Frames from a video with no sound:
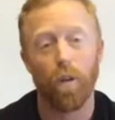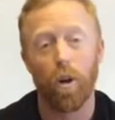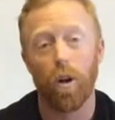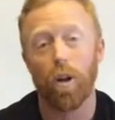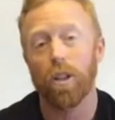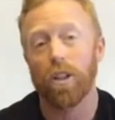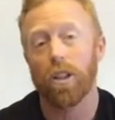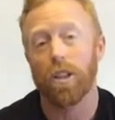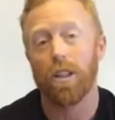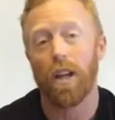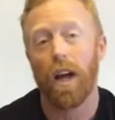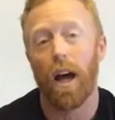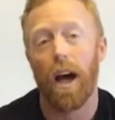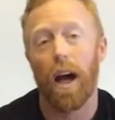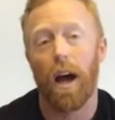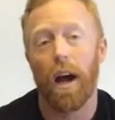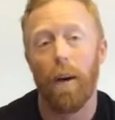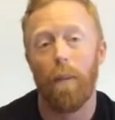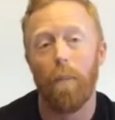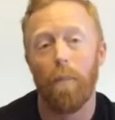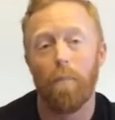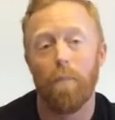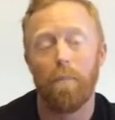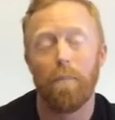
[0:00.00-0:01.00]
first
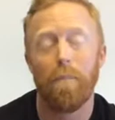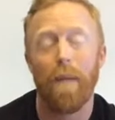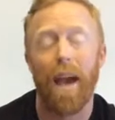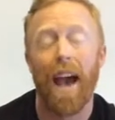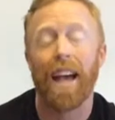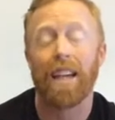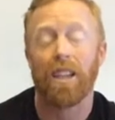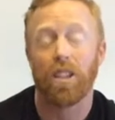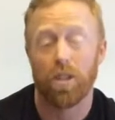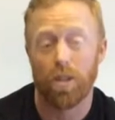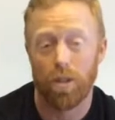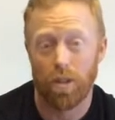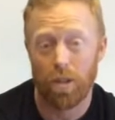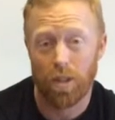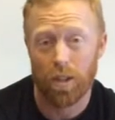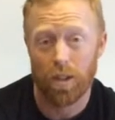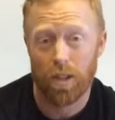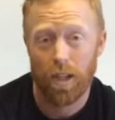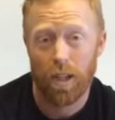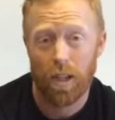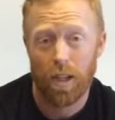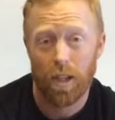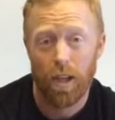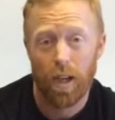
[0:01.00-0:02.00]

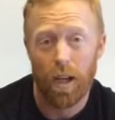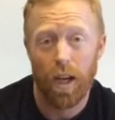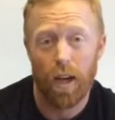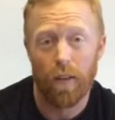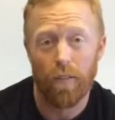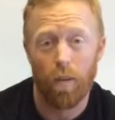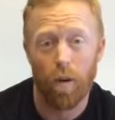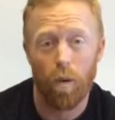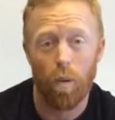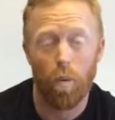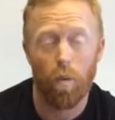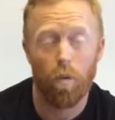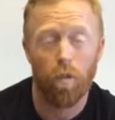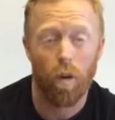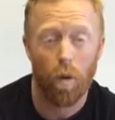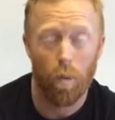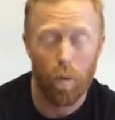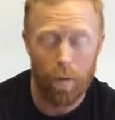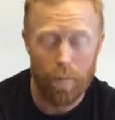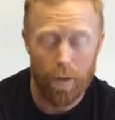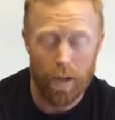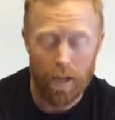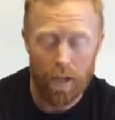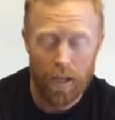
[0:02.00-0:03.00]
masters. For
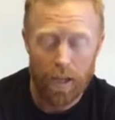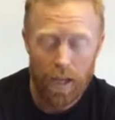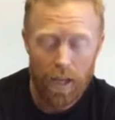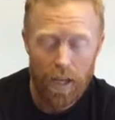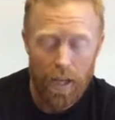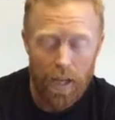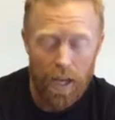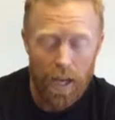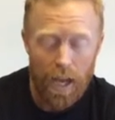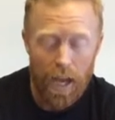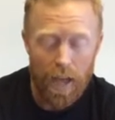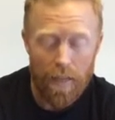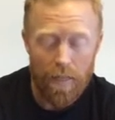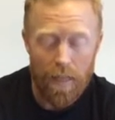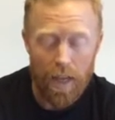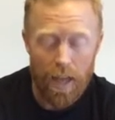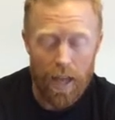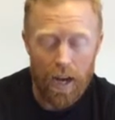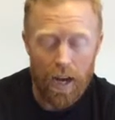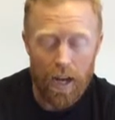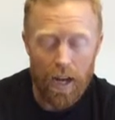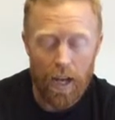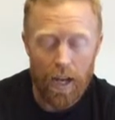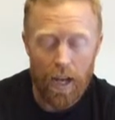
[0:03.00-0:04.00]
women. And
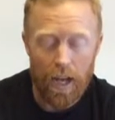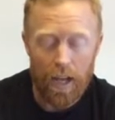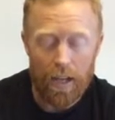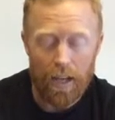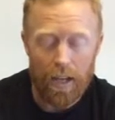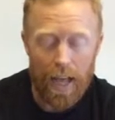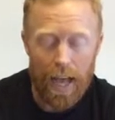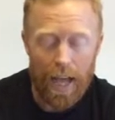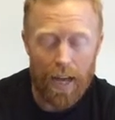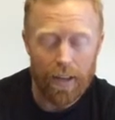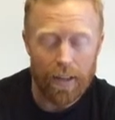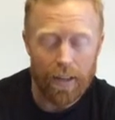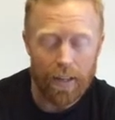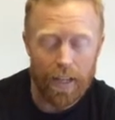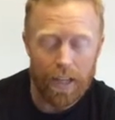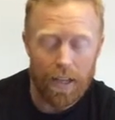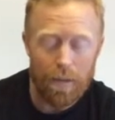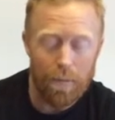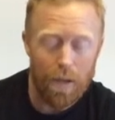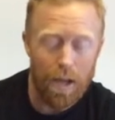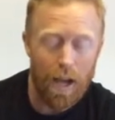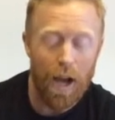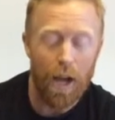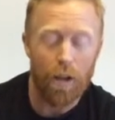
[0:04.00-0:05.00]
then
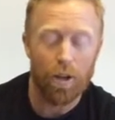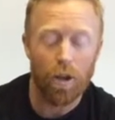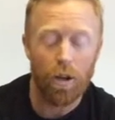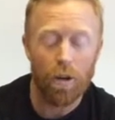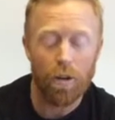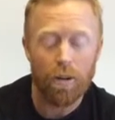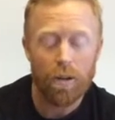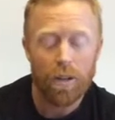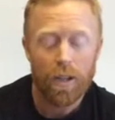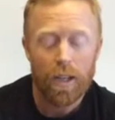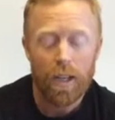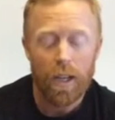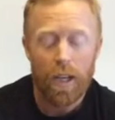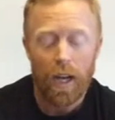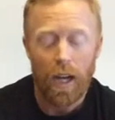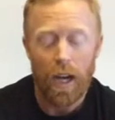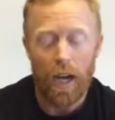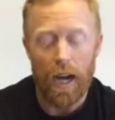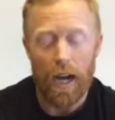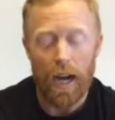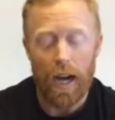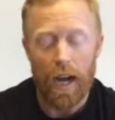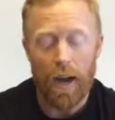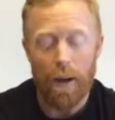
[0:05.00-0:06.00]
Natalie Miano,
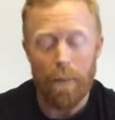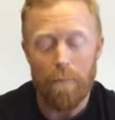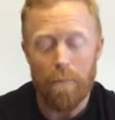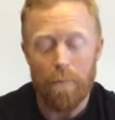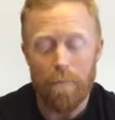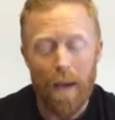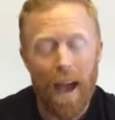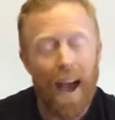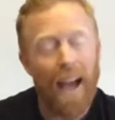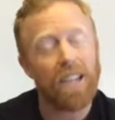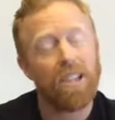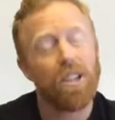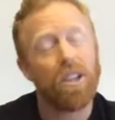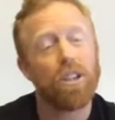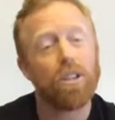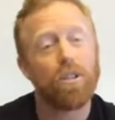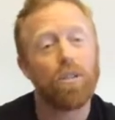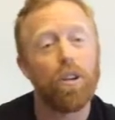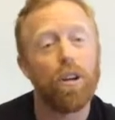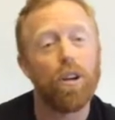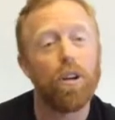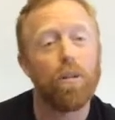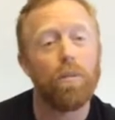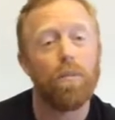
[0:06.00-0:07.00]
Masters
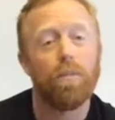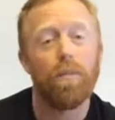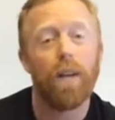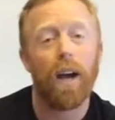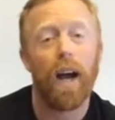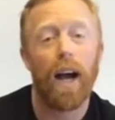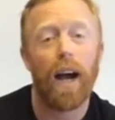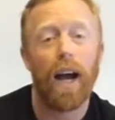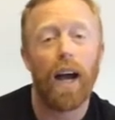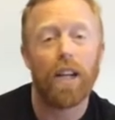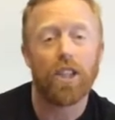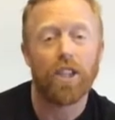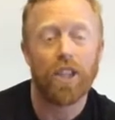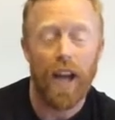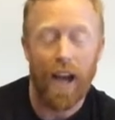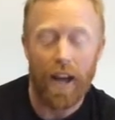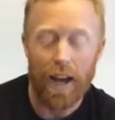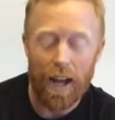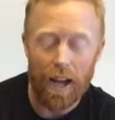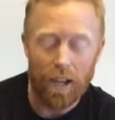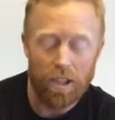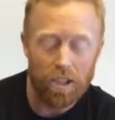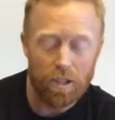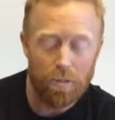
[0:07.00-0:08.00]
Group.
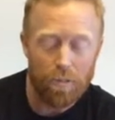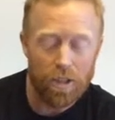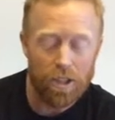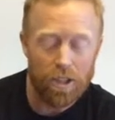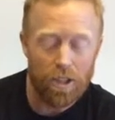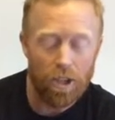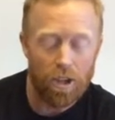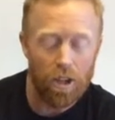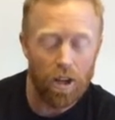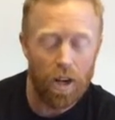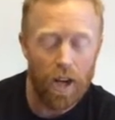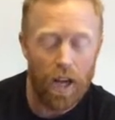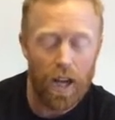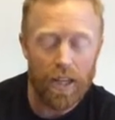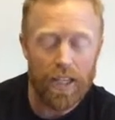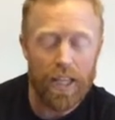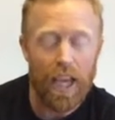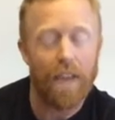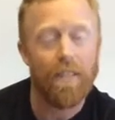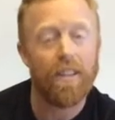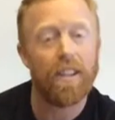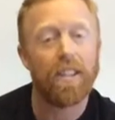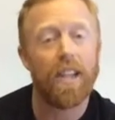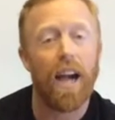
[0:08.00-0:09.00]
Shout out to Mr.
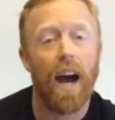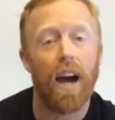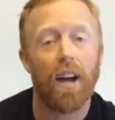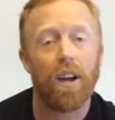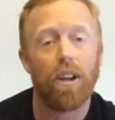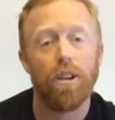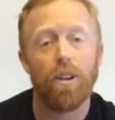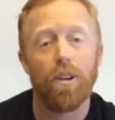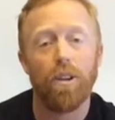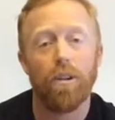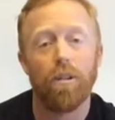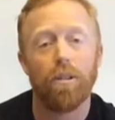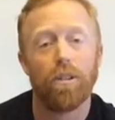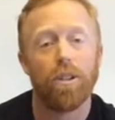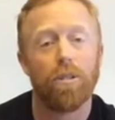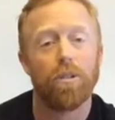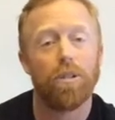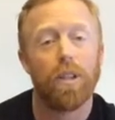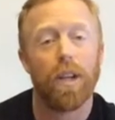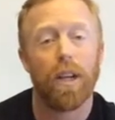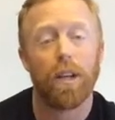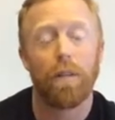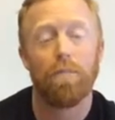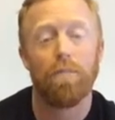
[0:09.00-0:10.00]
Kevin Donahue
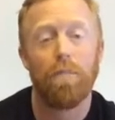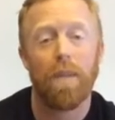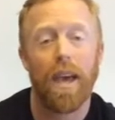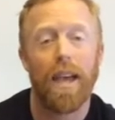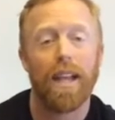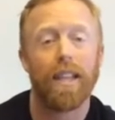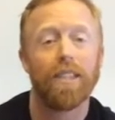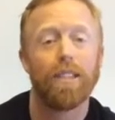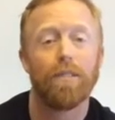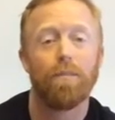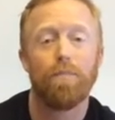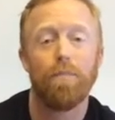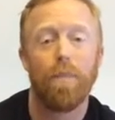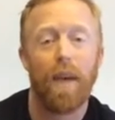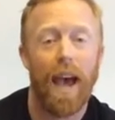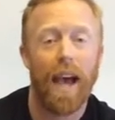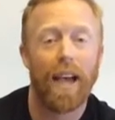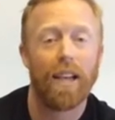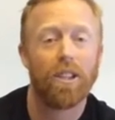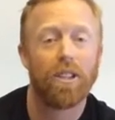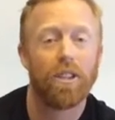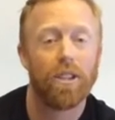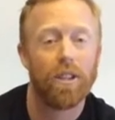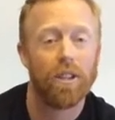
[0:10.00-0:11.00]
to took men's
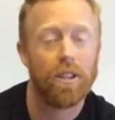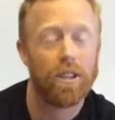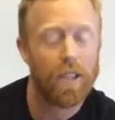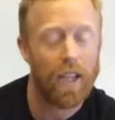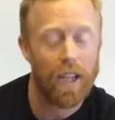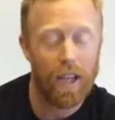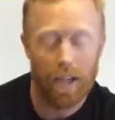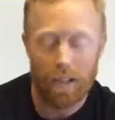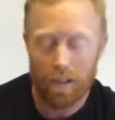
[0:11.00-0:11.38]
Masters.